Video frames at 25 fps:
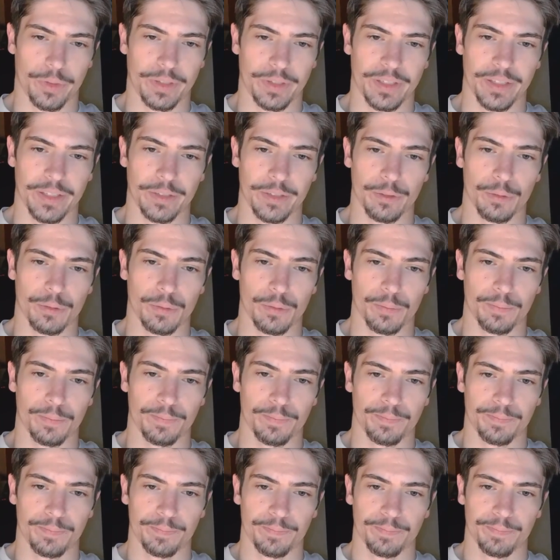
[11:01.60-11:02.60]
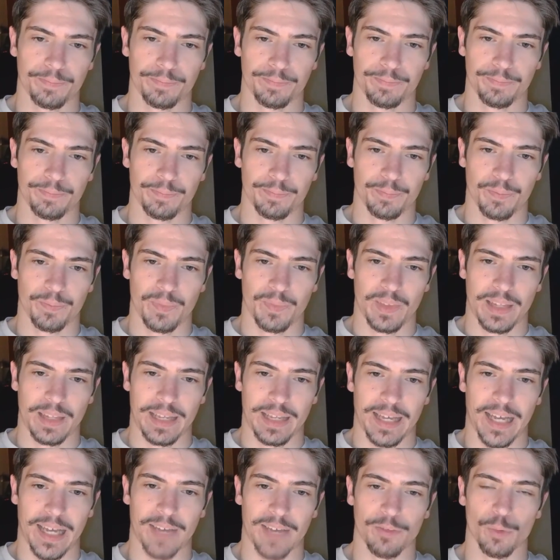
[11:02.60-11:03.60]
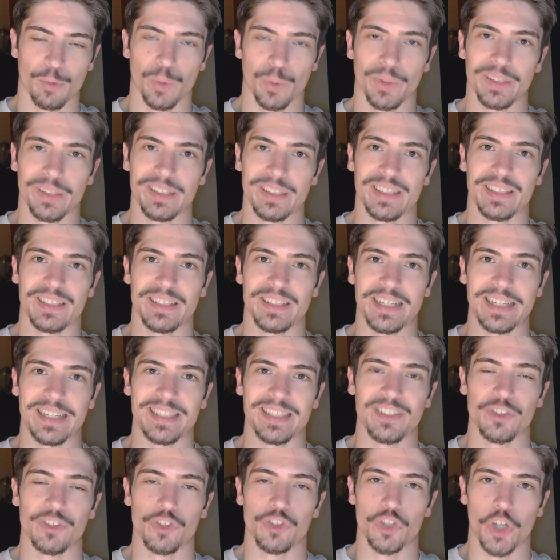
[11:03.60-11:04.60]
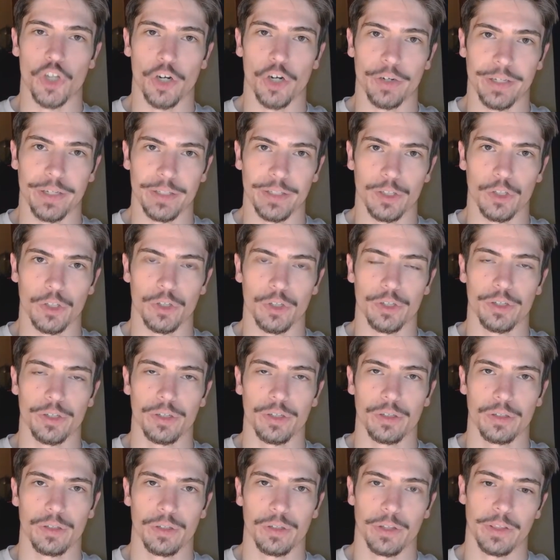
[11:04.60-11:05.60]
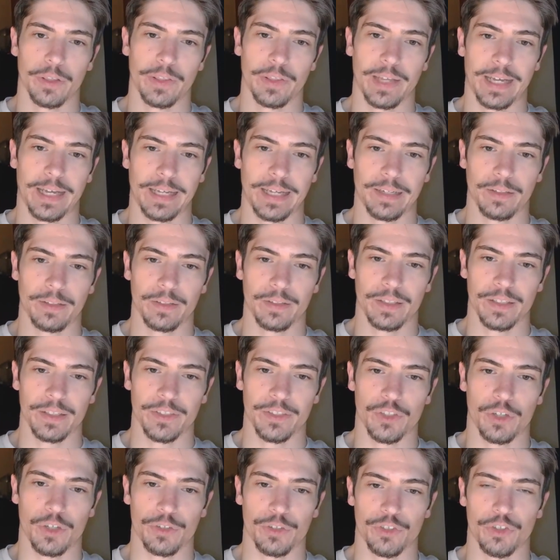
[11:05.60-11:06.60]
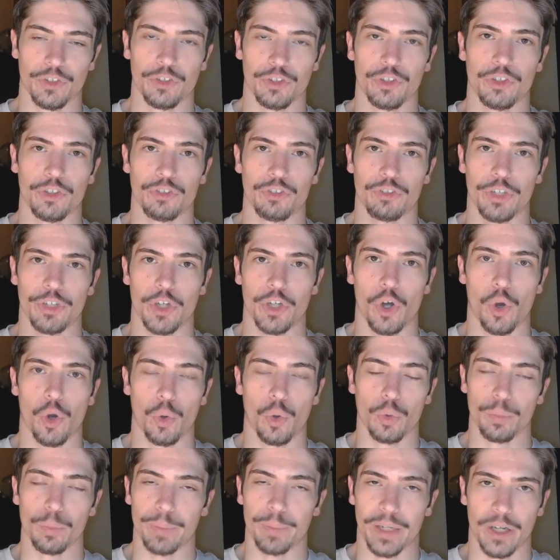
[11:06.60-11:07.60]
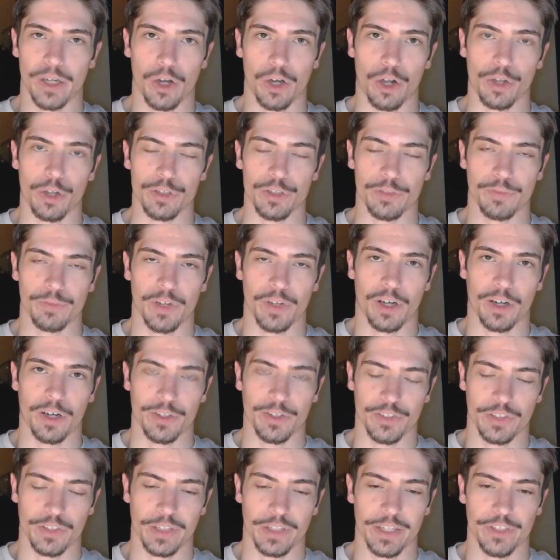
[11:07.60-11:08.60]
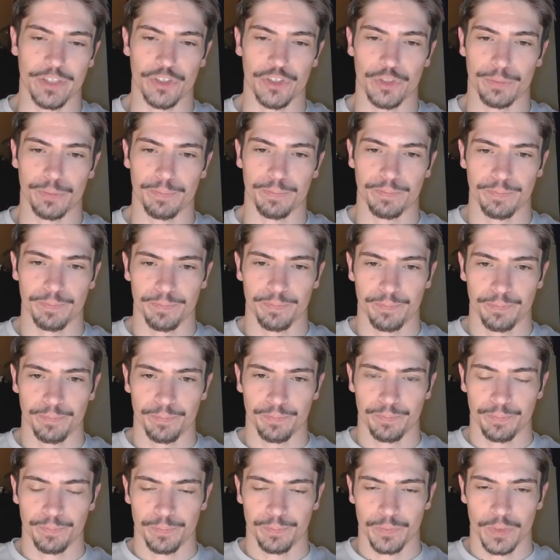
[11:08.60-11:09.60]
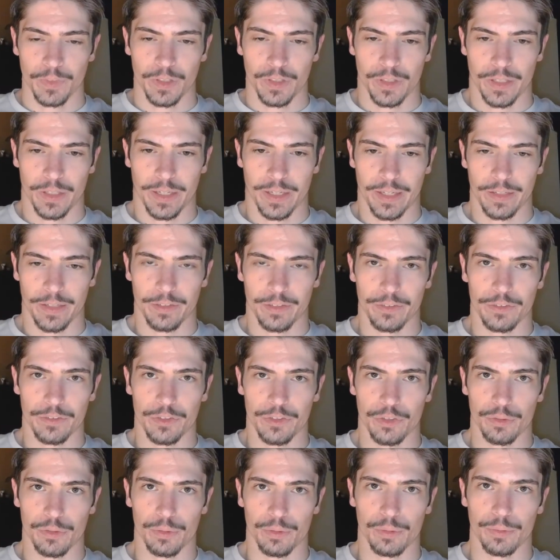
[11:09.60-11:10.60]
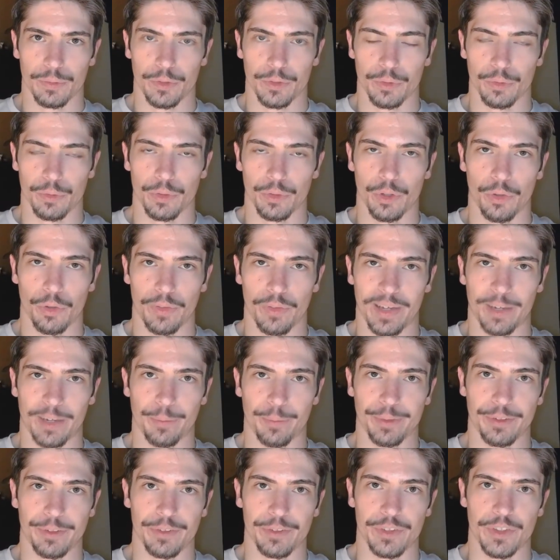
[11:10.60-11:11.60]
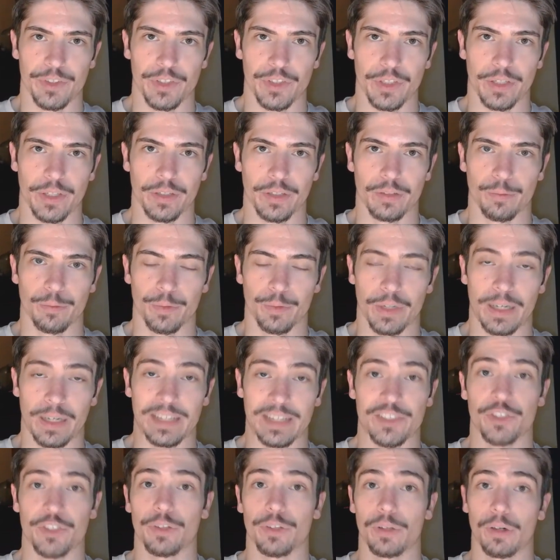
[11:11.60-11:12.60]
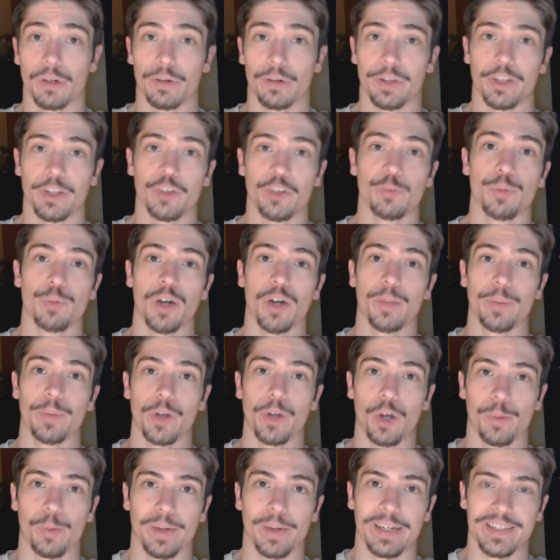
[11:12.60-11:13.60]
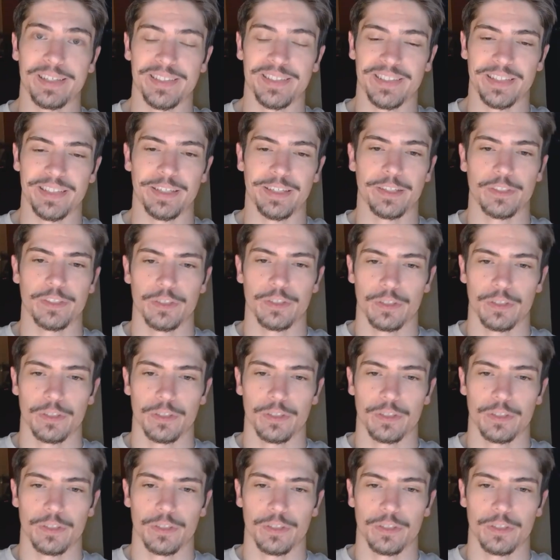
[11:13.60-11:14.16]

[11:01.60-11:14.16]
It'll have a really distinct dirty look that is also usually cold because of the oxidation. And you'll know that when you see it. As you're learning, you've probably already seen it.